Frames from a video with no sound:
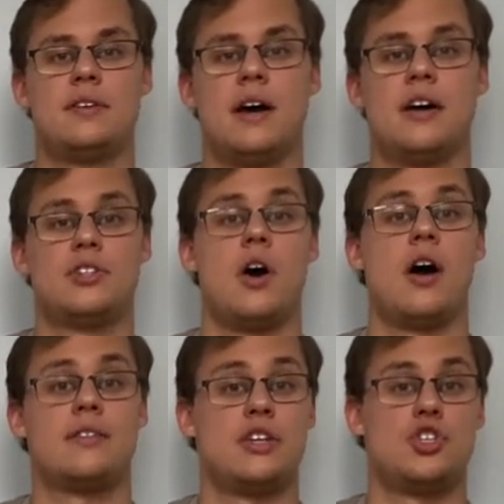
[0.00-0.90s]
uh,
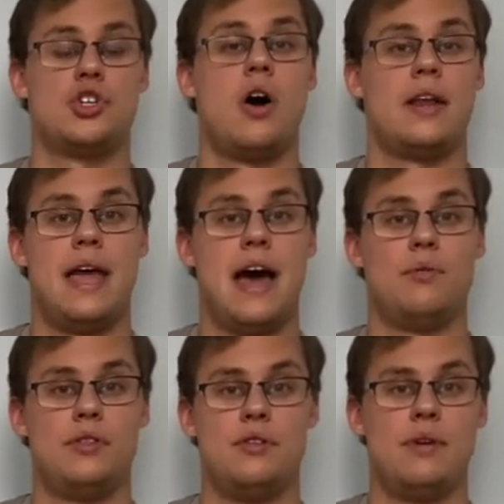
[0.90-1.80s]
talk that Sean had
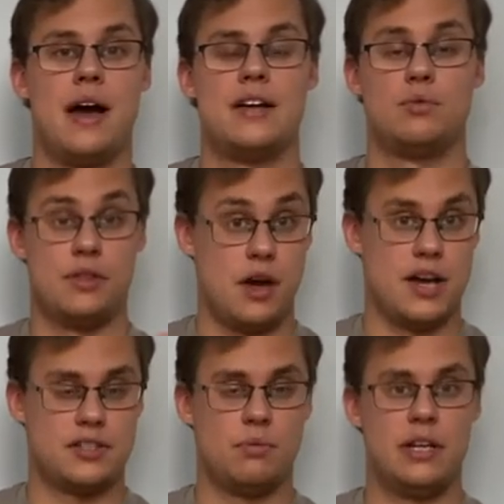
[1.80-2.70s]
with you guys, with
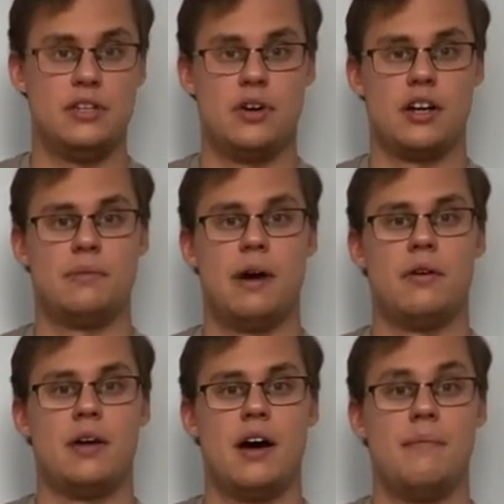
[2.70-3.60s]
us, when he talked
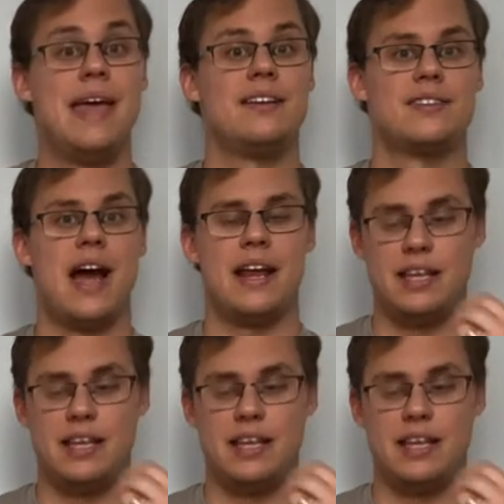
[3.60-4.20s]
about um, anxiety.